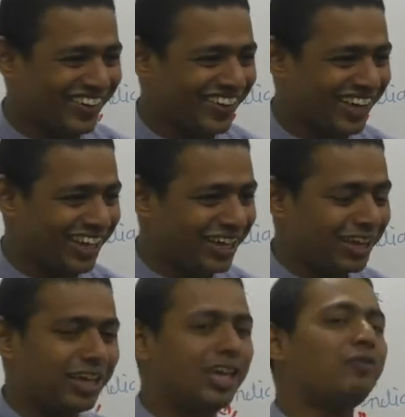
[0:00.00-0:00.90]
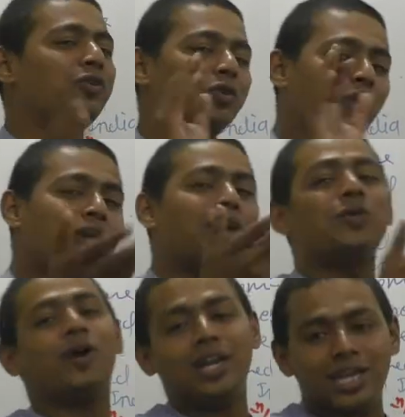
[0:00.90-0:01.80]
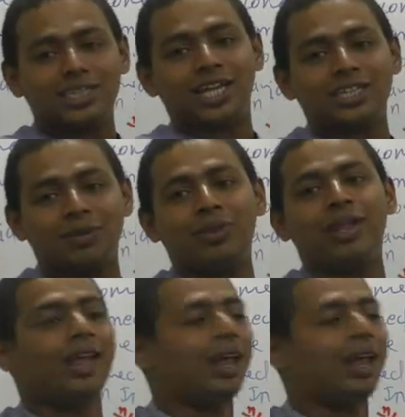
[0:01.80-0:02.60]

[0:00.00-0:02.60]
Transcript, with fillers: Okay, if you wanted to understand something,